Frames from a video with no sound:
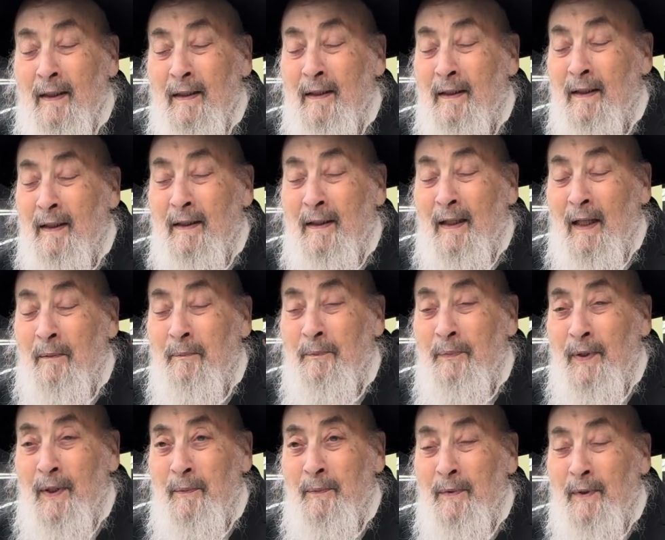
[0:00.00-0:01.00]
The 10
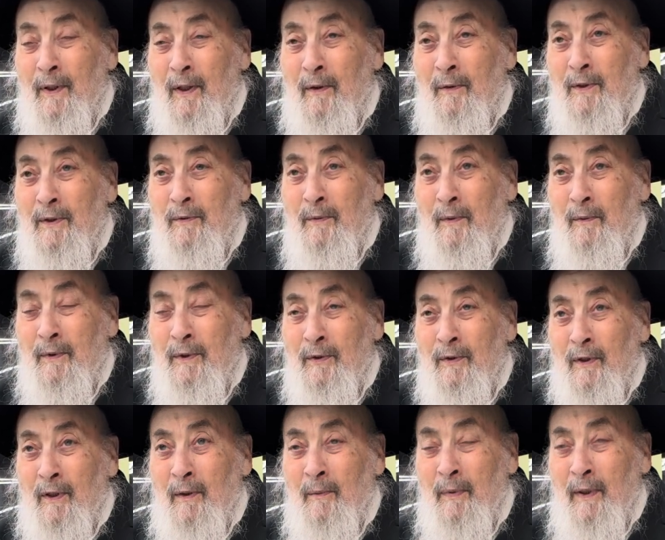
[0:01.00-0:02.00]
people, always when we
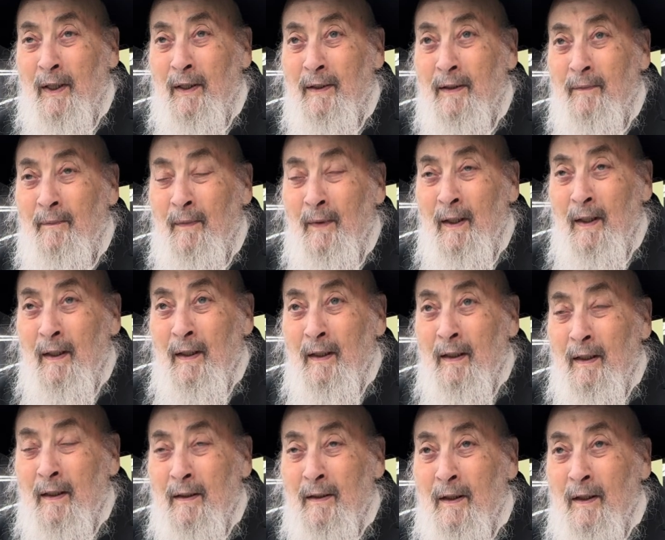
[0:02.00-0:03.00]
talk about,
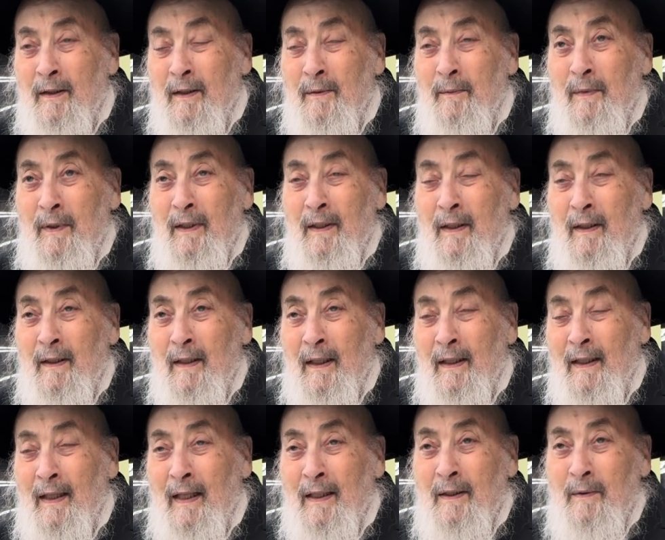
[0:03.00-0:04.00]
doesn't mean
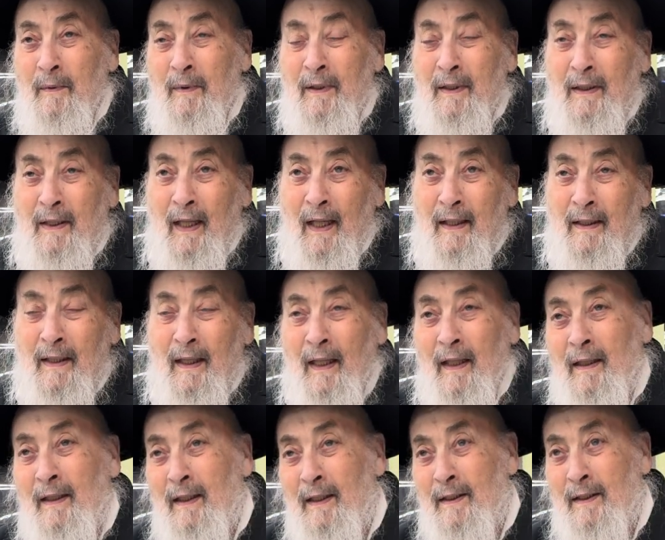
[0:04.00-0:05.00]
that there has to be 10 that
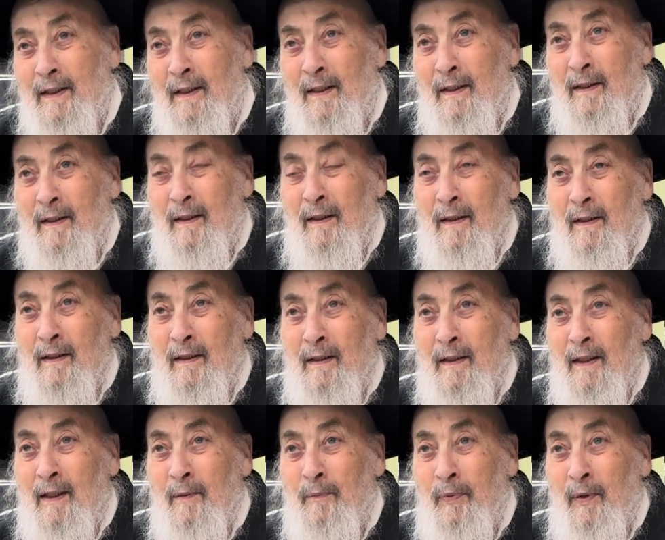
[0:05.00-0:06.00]
are listening to
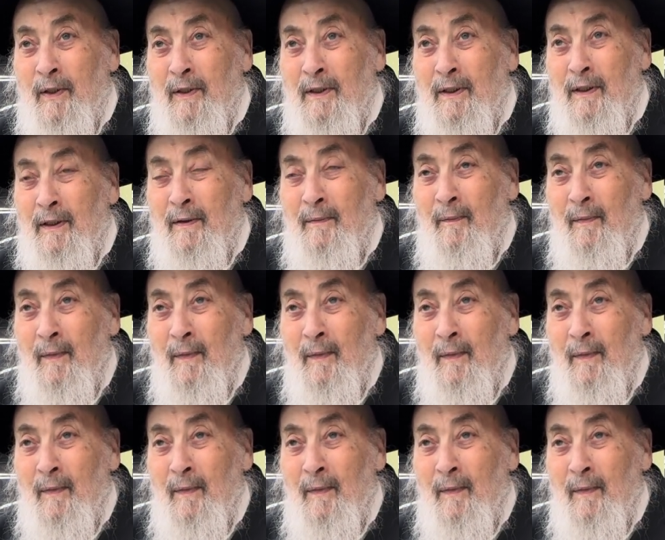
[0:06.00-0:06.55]
the person.